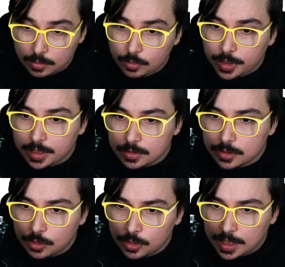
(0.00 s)
we can
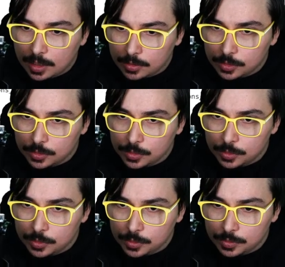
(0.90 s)
scroll down
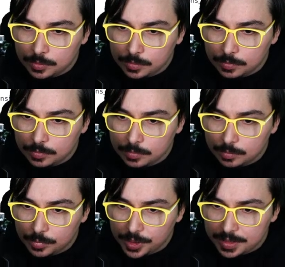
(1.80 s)
to
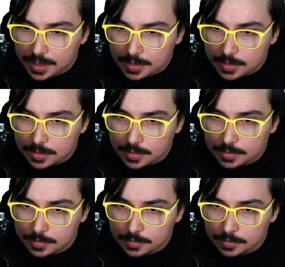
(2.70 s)
presets.